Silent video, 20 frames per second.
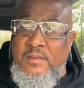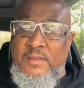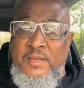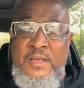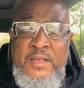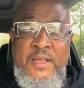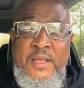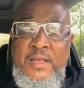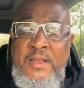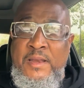
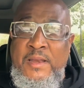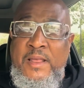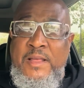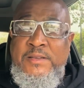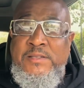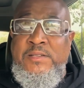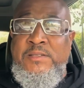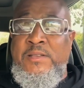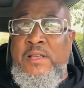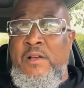And
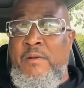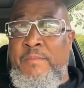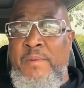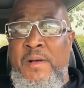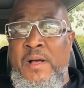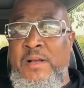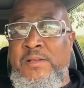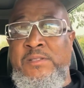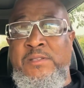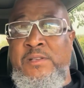that's just how
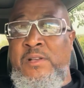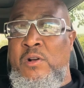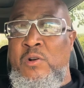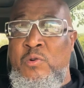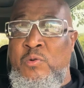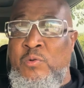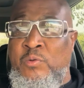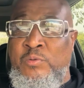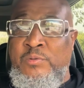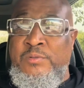boxing
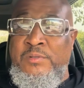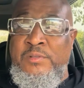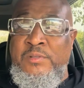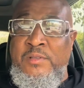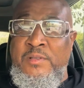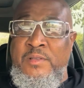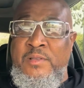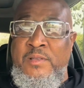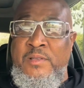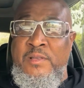goes.
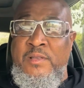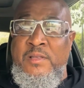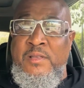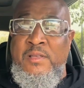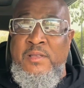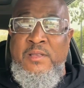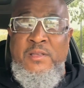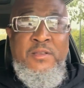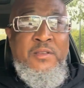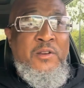
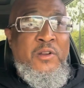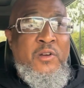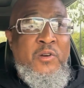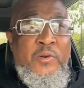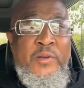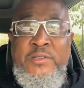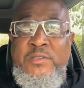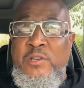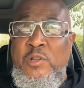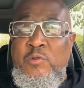You know,
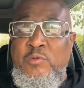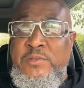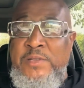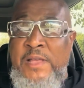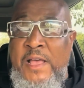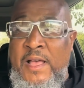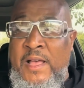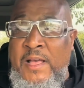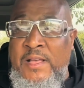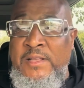it's no
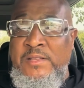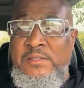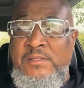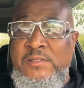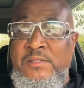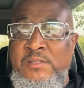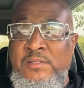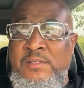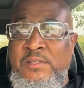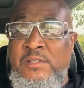ties,
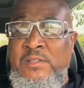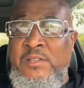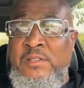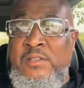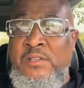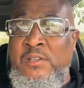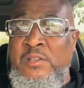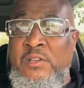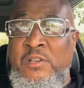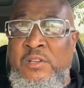
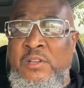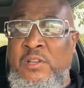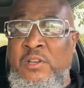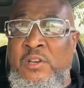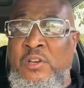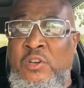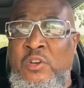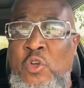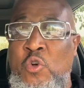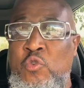
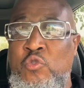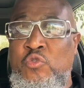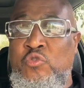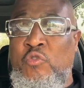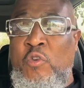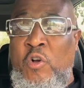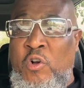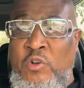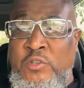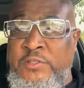no
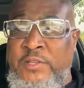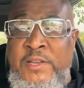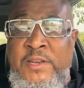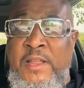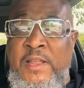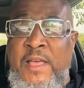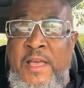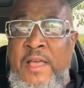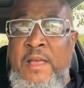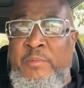draws in
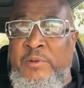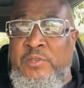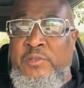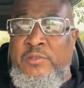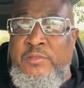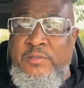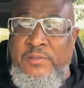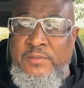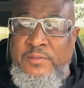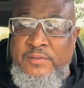the
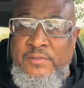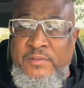amateurs.